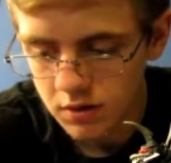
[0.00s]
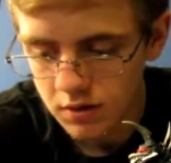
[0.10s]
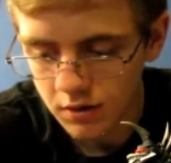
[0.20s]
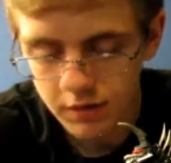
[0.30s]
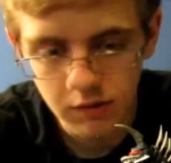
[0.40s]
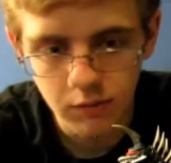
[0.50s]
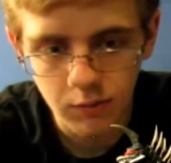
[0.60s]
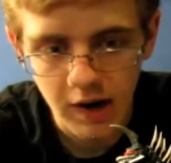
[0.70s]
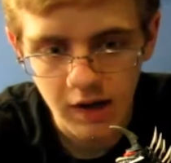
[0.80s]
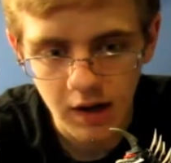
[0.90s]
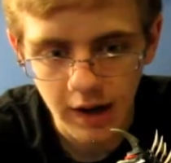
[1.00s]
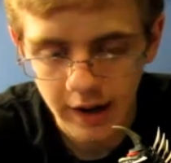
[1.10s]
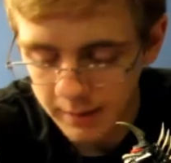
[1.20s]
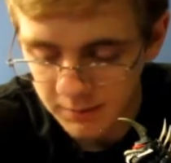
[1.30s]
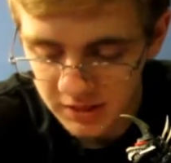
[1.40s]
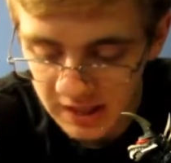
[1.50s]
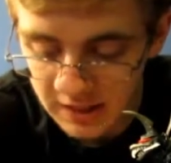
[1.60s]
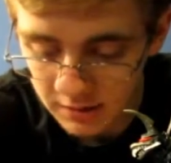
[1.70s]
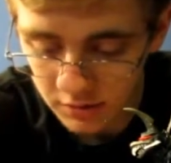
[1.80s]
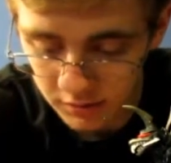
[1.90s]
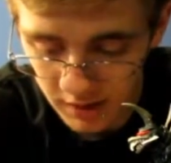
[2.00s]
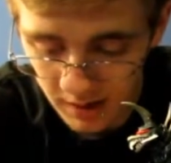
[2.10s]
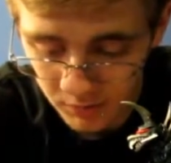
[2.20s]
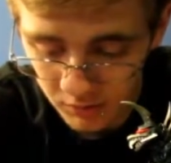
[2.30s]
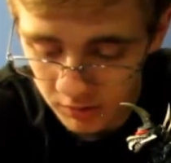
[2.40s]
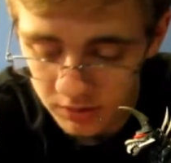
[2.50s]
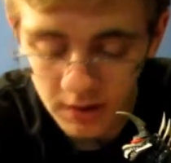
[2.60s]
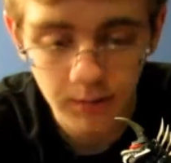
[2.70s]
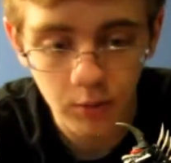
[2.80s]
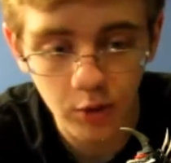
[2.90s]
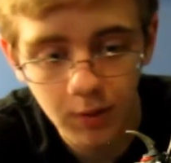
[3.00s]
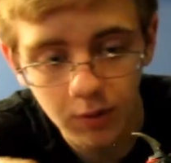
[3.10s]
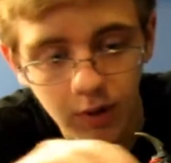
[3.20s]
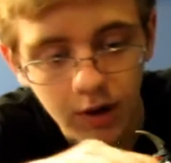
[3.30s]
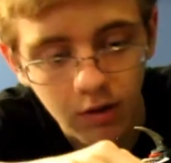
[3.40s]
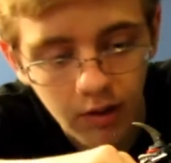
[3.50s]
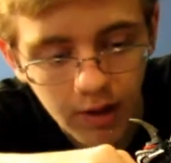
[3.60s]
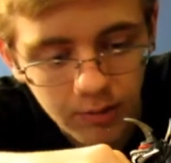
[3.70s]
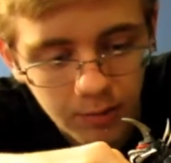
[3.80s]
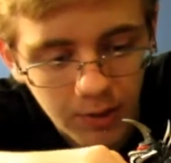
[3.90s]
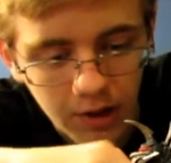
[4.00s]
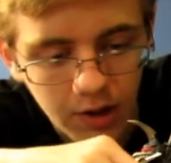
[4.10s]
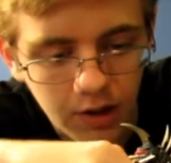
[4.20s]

Are these right? I think they're the same, so I don't think I have to worry about right or left, but...